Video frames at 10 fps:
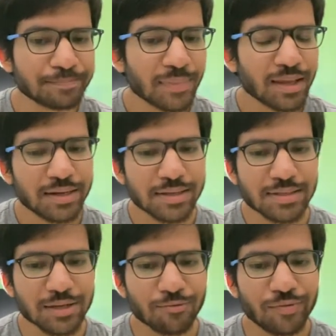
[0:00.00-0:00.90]

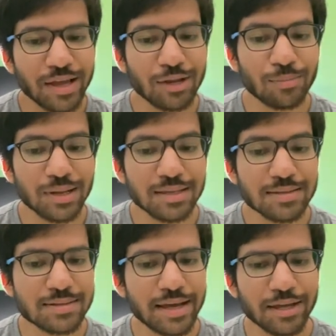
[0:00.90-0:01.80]
Receive valuable
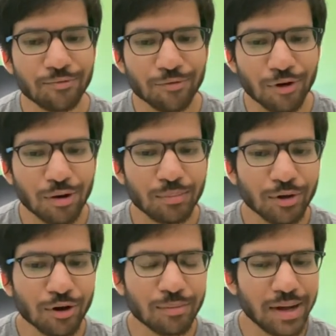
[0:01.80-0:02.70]
insight from
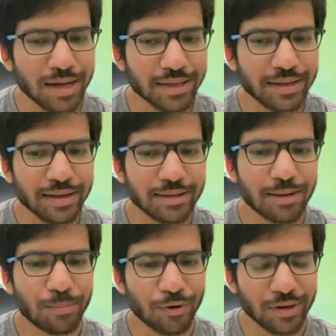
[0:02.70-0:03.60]
your marketing and
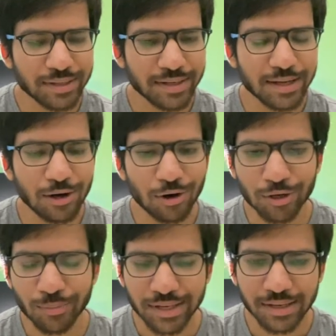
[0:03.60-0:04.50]
the product data
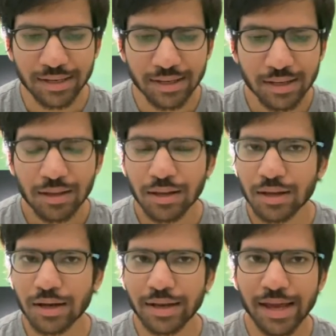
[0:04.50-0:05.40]
automatically.
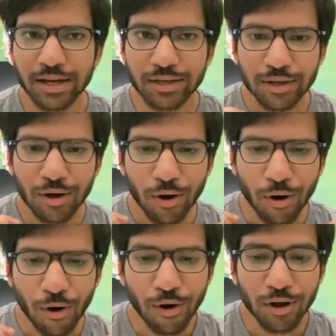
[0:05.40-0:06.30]
Connect
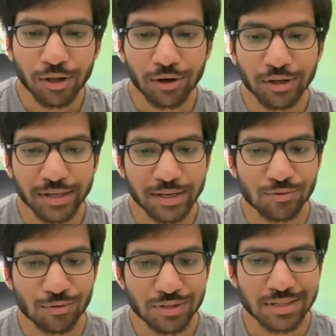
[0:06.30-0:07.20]
all your data
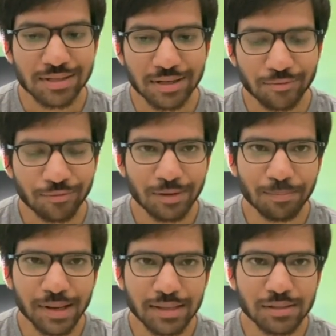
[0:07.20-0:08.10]
sources in one
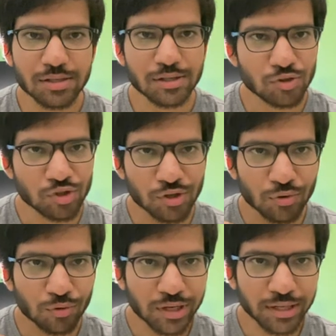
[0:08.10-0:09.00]
place, zero
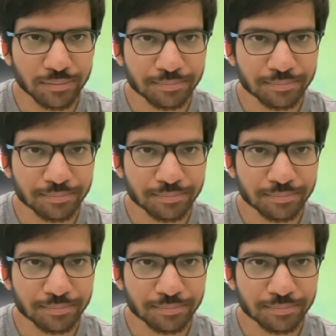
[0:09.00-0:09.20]
coding.